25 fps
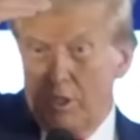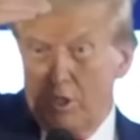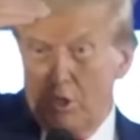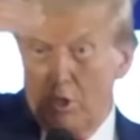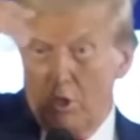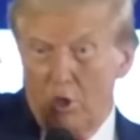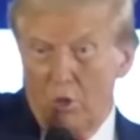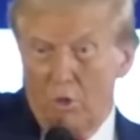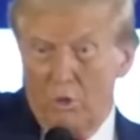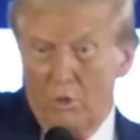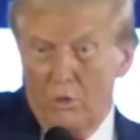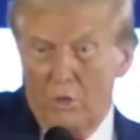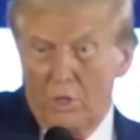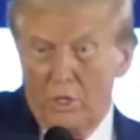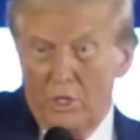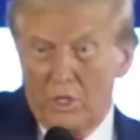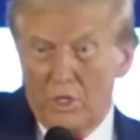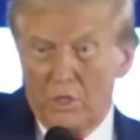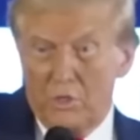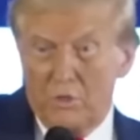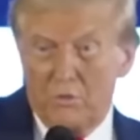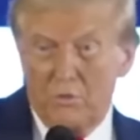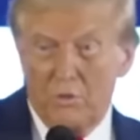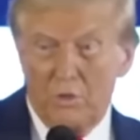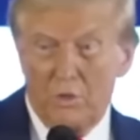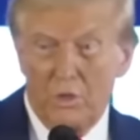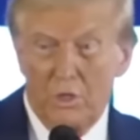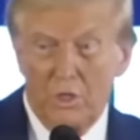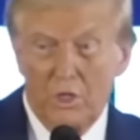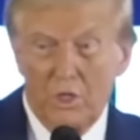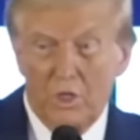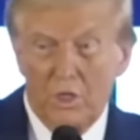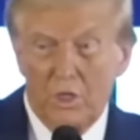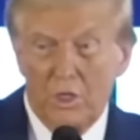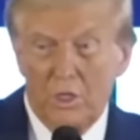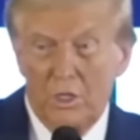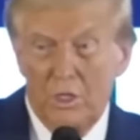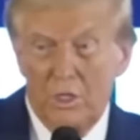Oh, yes. Very
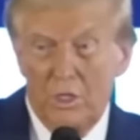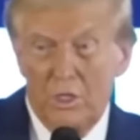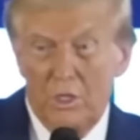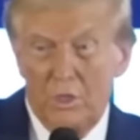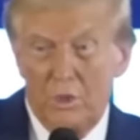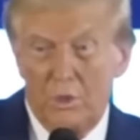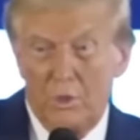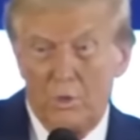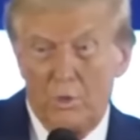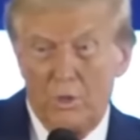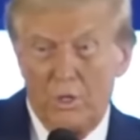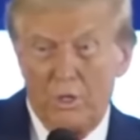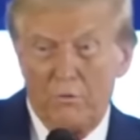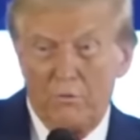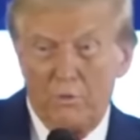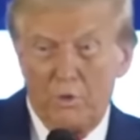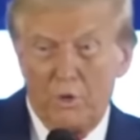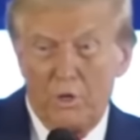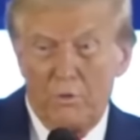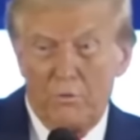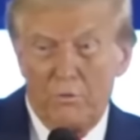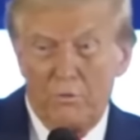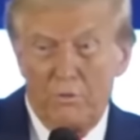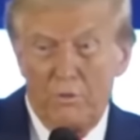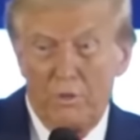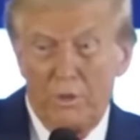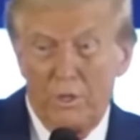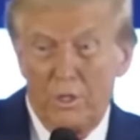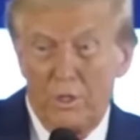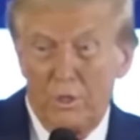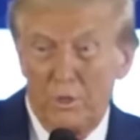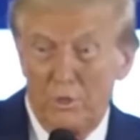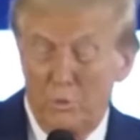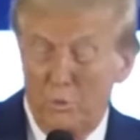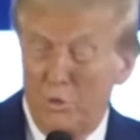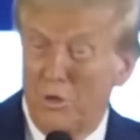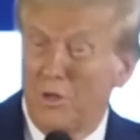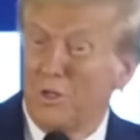good. We have one of
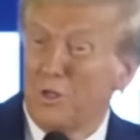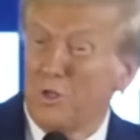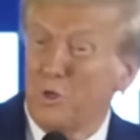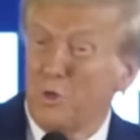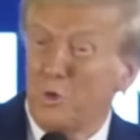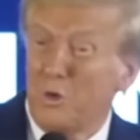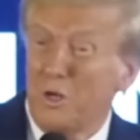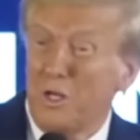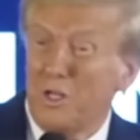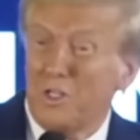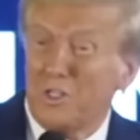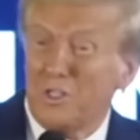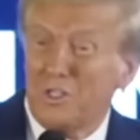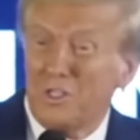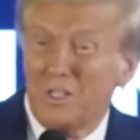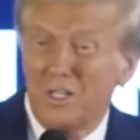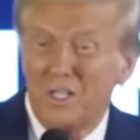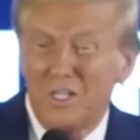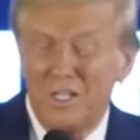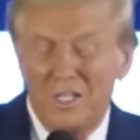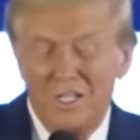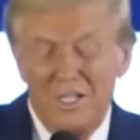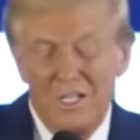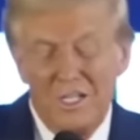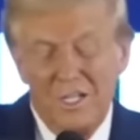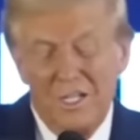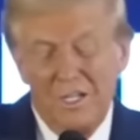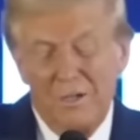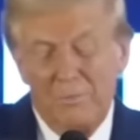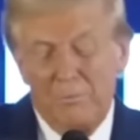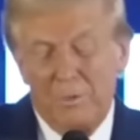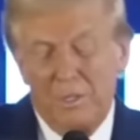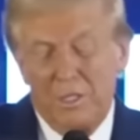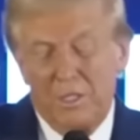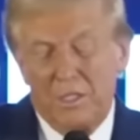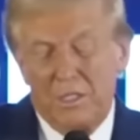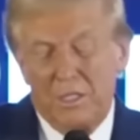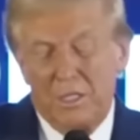the greats.
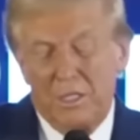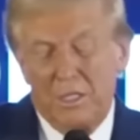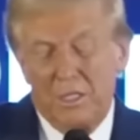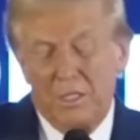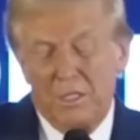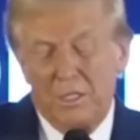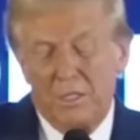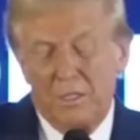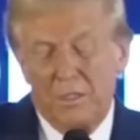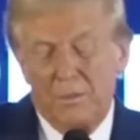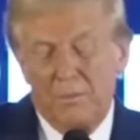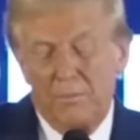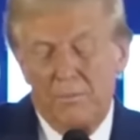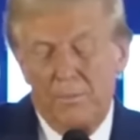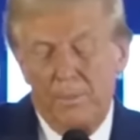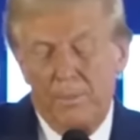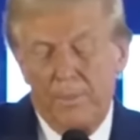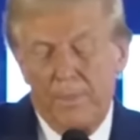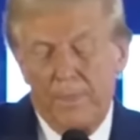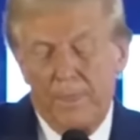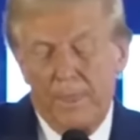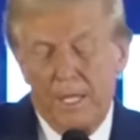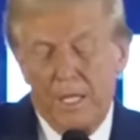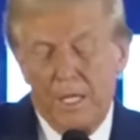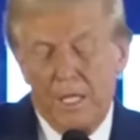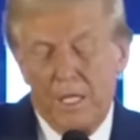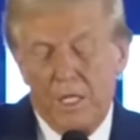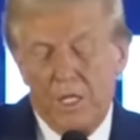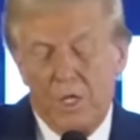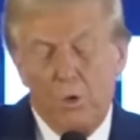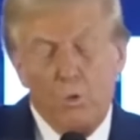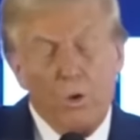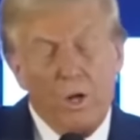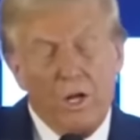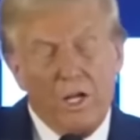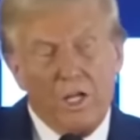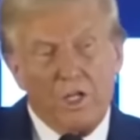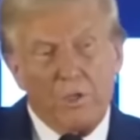But
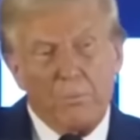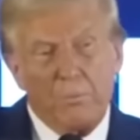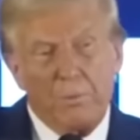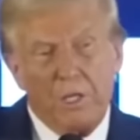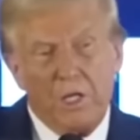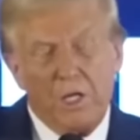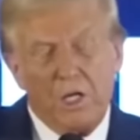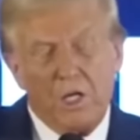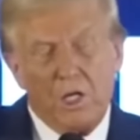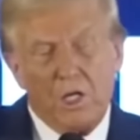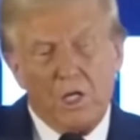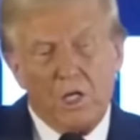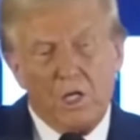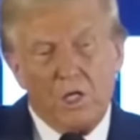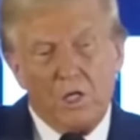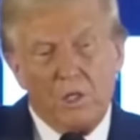they wanted to be here.